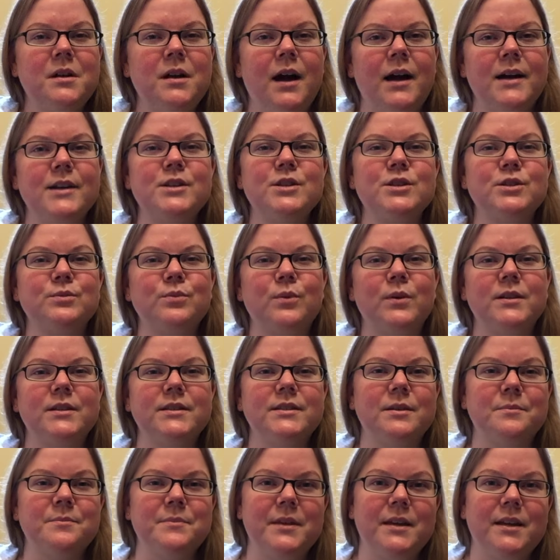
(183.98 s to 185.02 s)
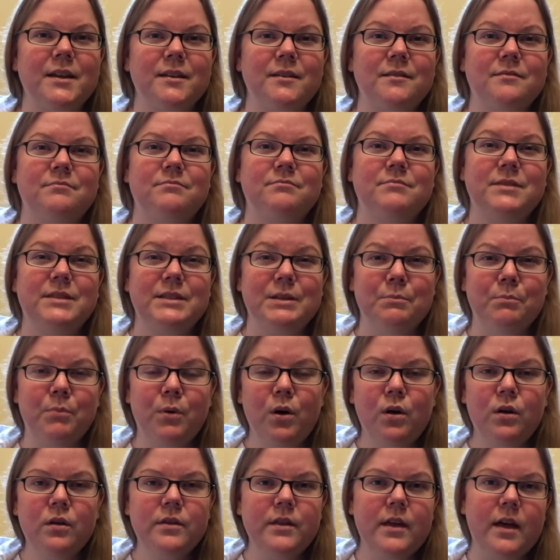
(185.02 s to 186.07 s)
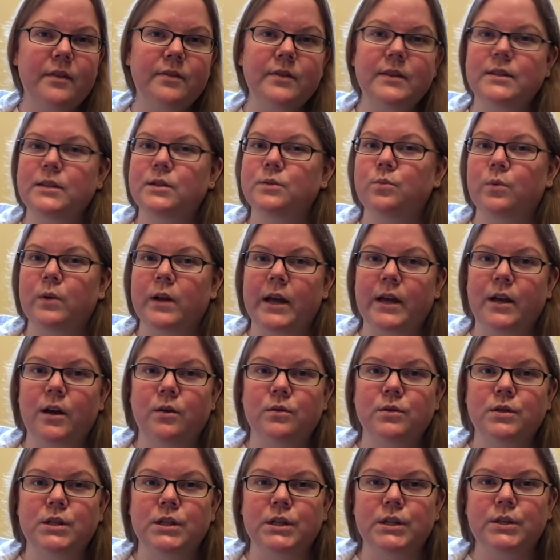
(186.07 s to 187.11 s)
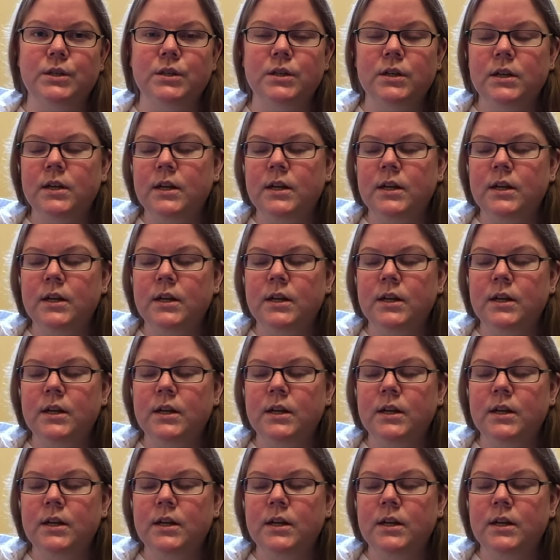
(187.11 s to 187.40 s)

I just want something simple, then this is what I go to.